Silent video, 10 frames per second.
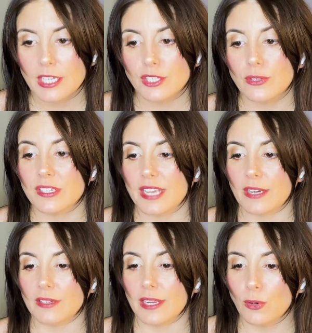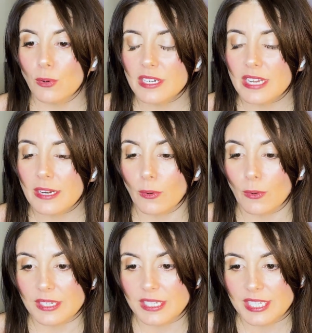to the Title IX coordinator
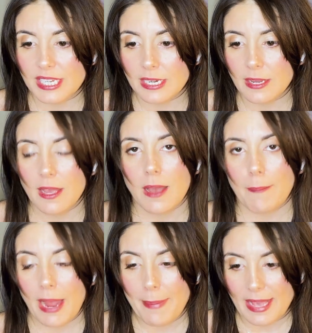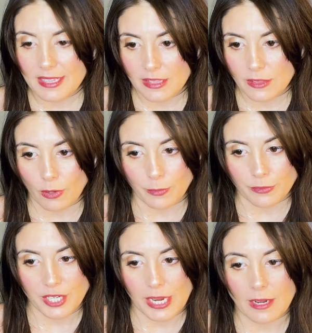or a dean, bypassing the normal
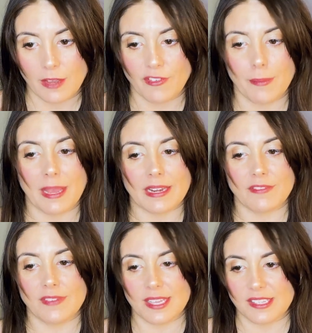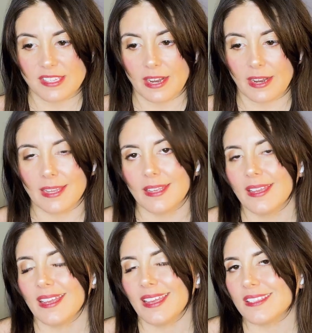chain of command if necessary.
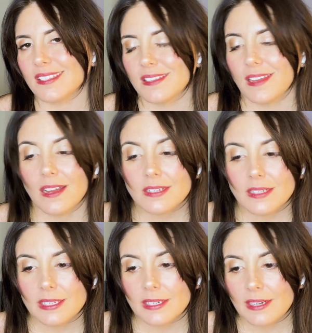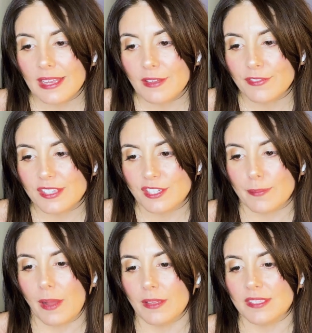It's unclear if such a
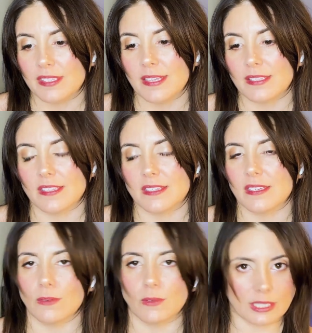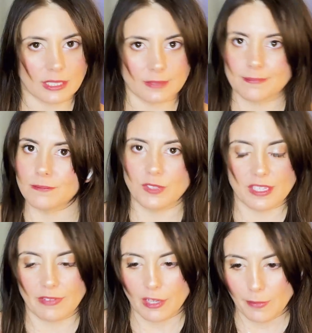policy existed or was
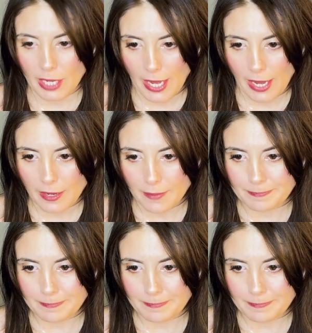even communicated.